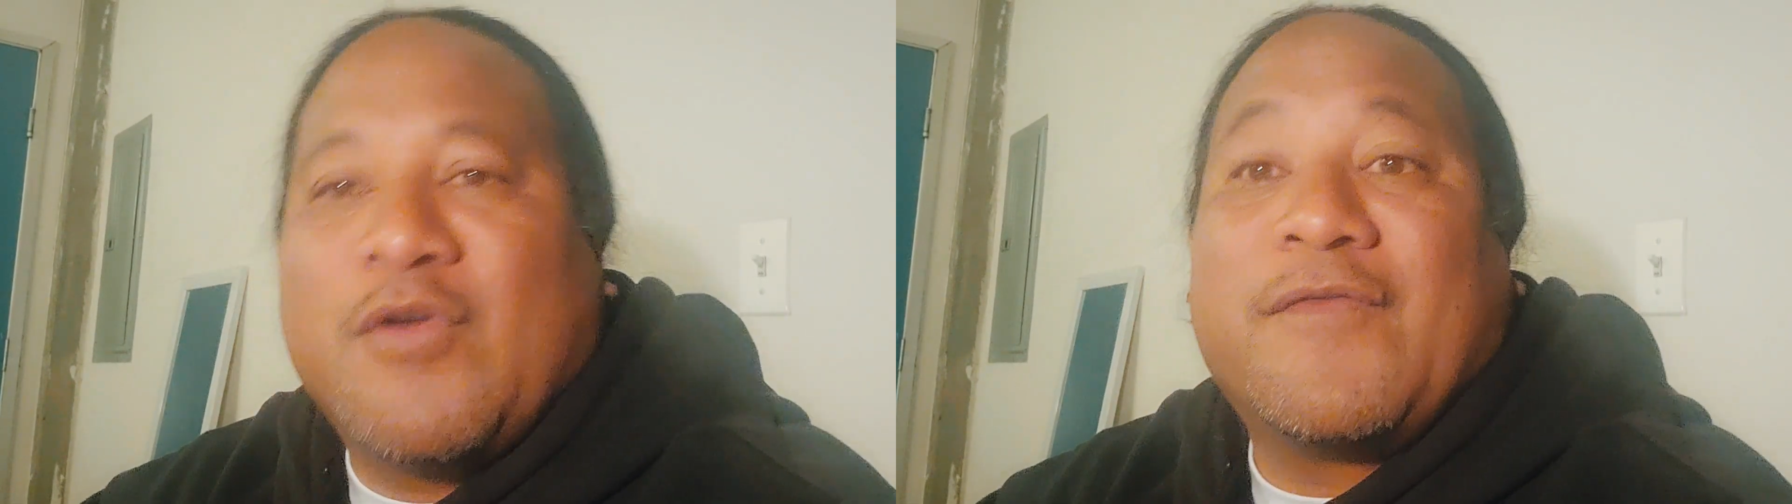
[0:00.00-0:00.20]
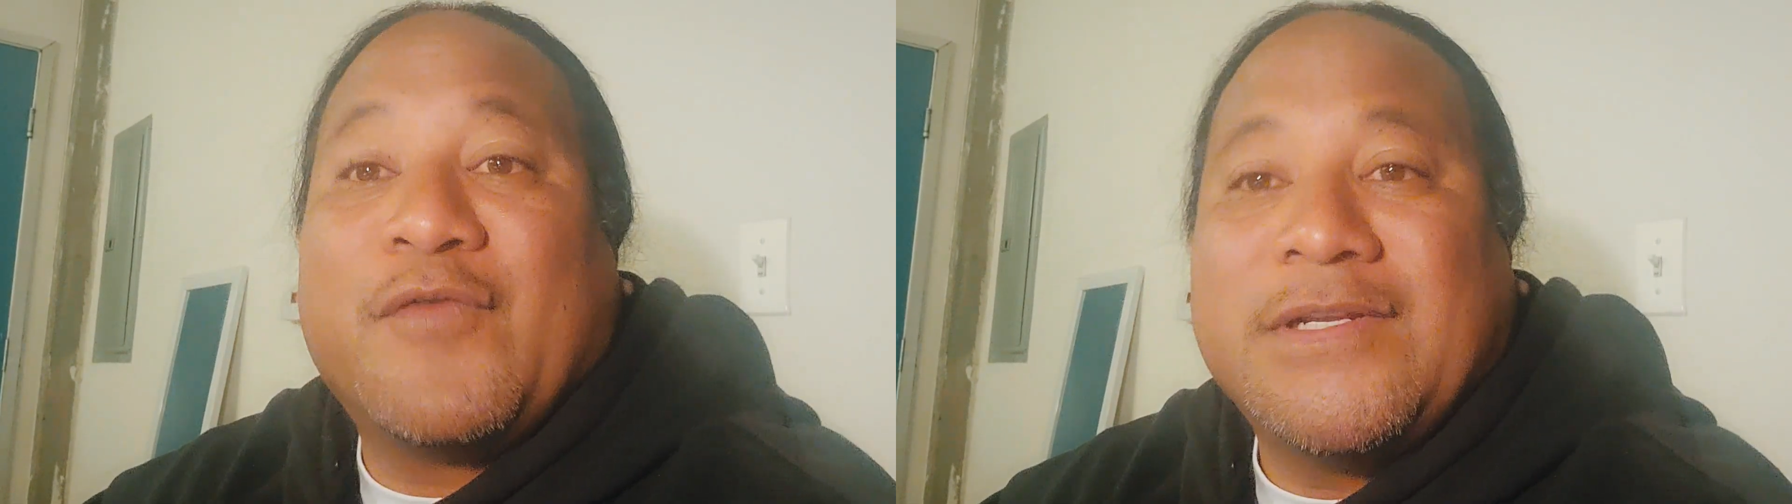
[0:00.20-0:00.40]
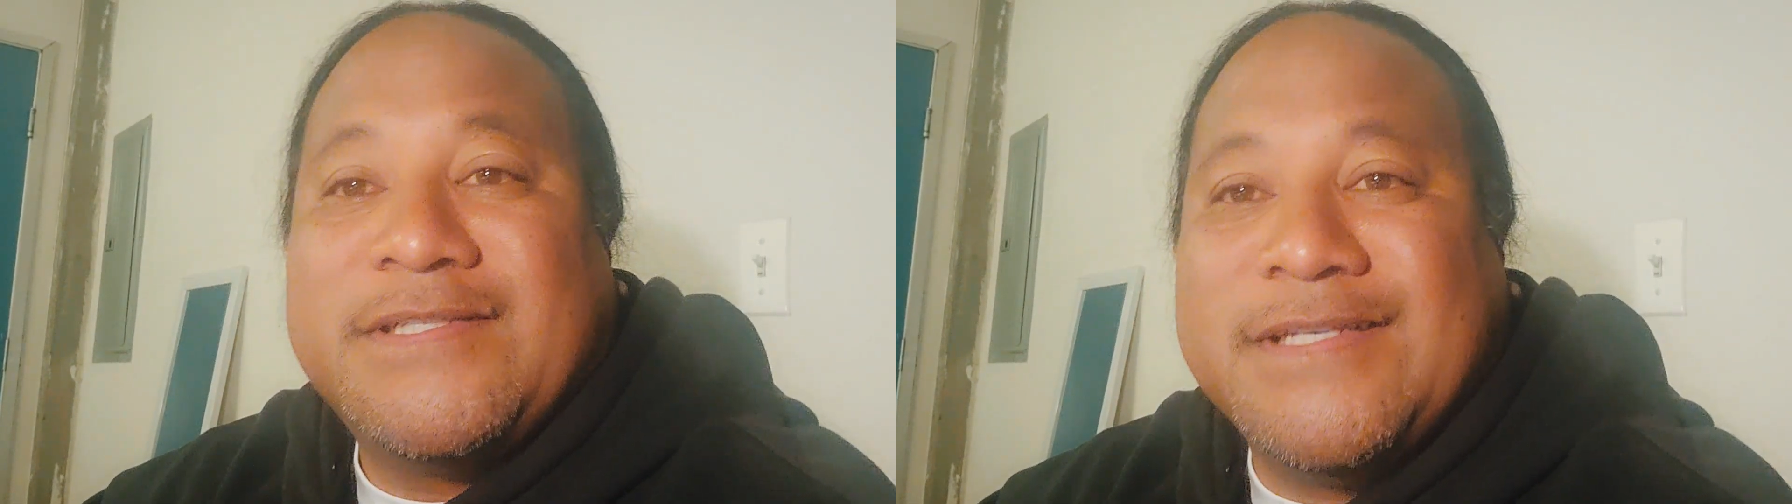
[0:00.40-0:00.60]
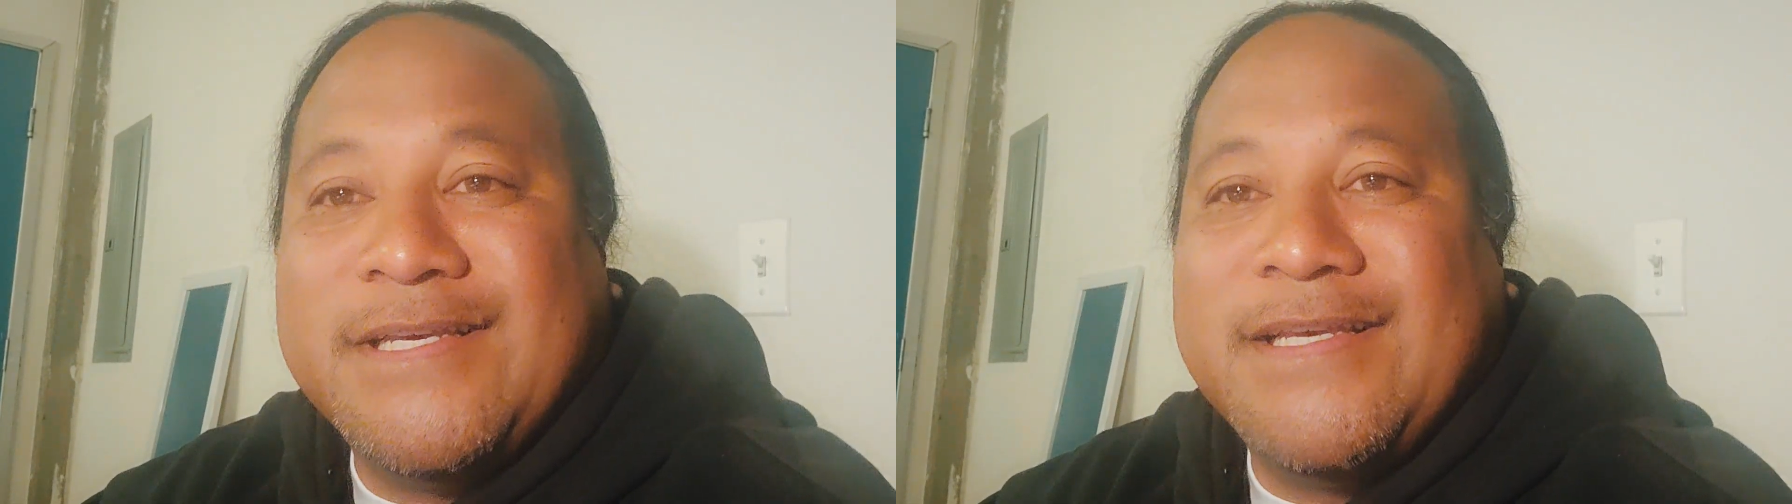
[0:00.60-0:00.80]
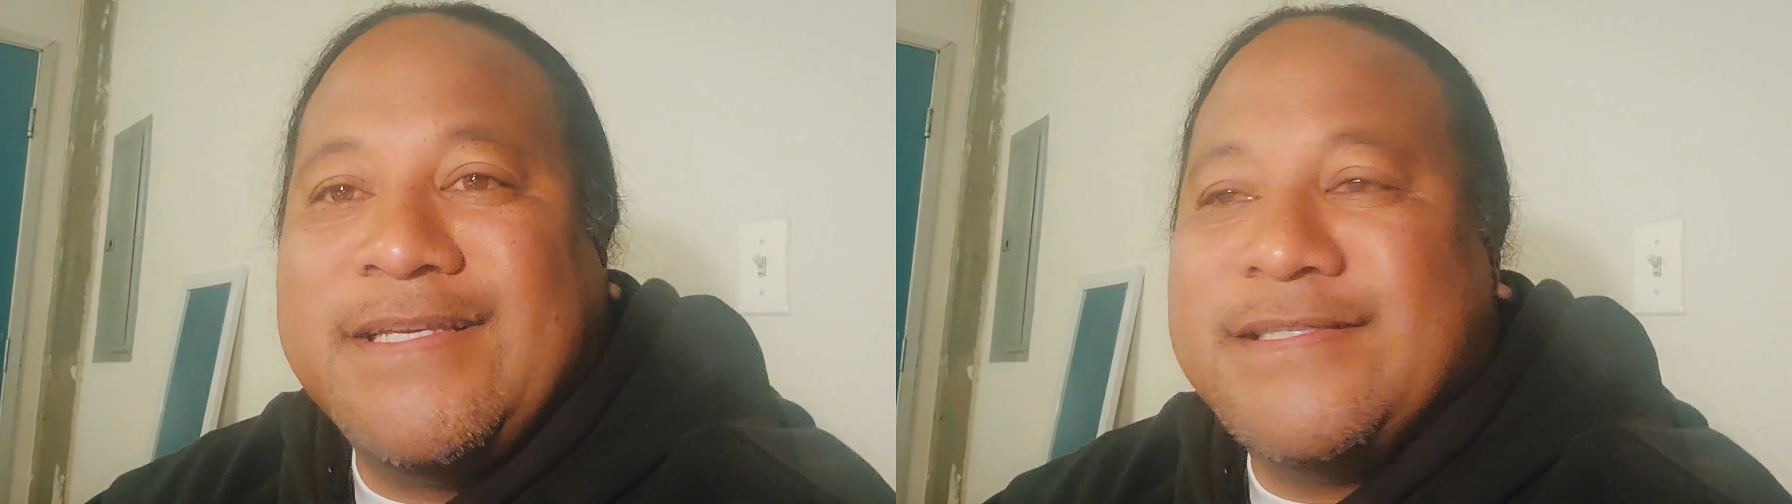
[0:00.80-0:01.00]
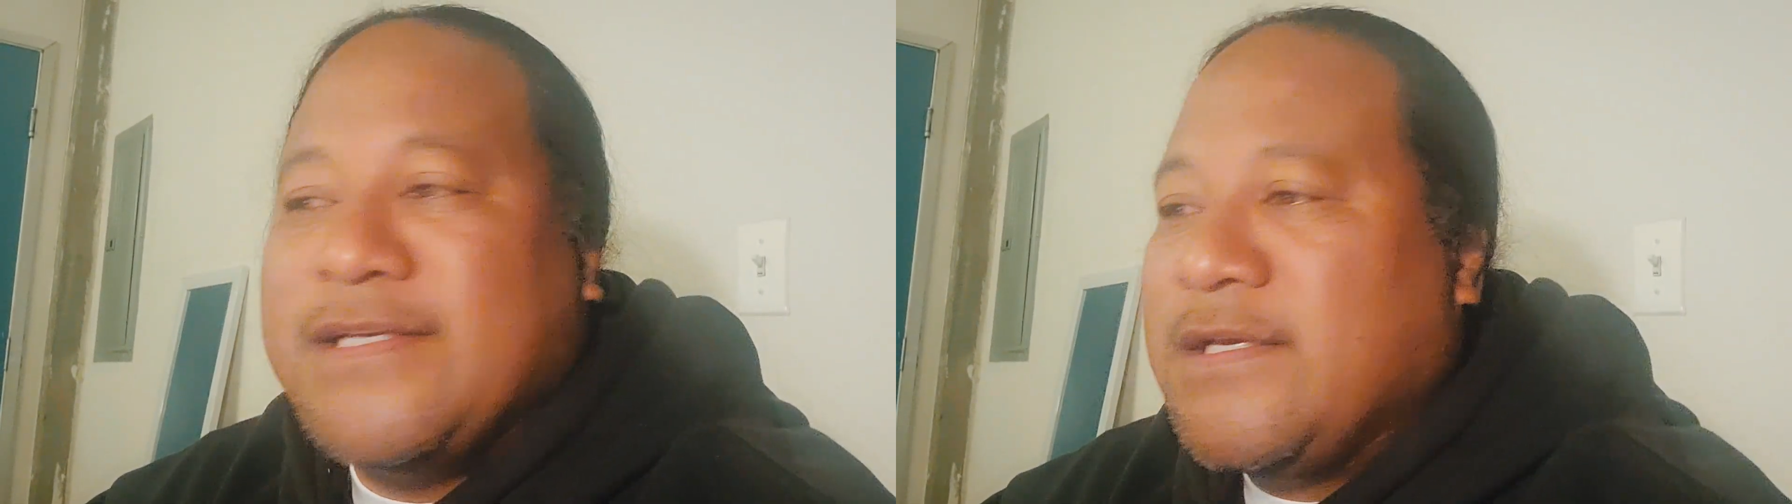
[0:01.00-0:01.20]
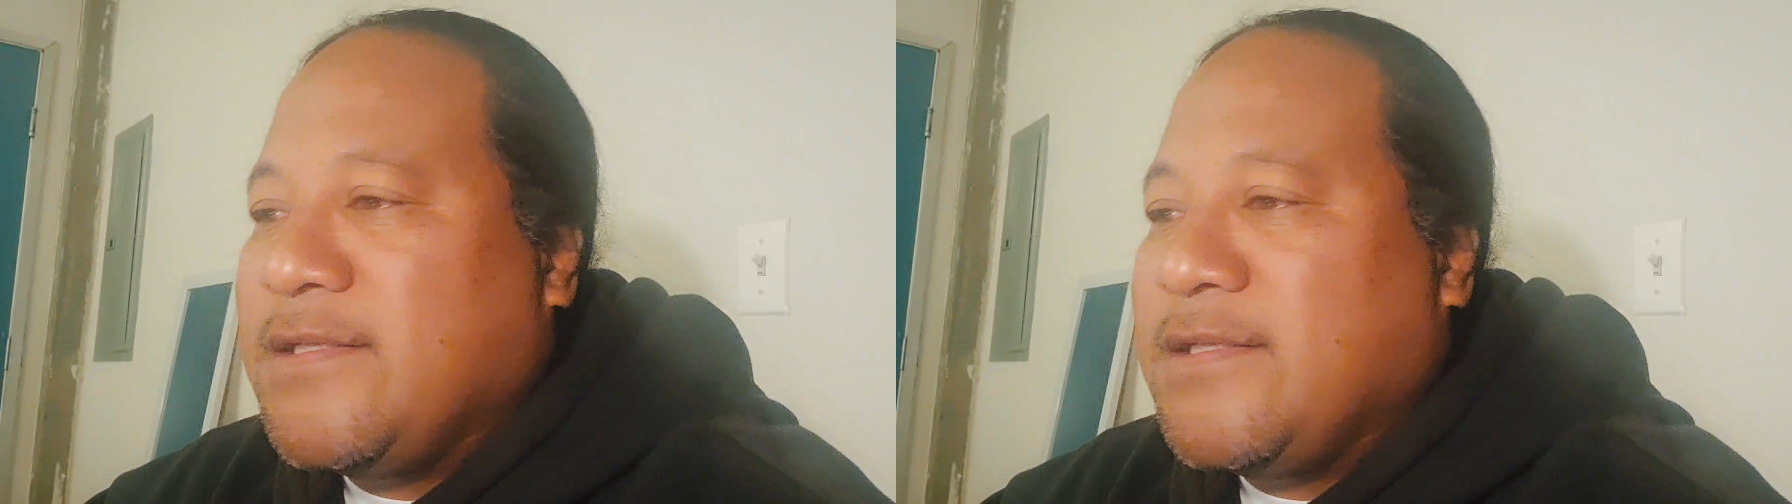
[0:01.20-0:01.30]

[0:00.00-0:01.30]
Frenchies.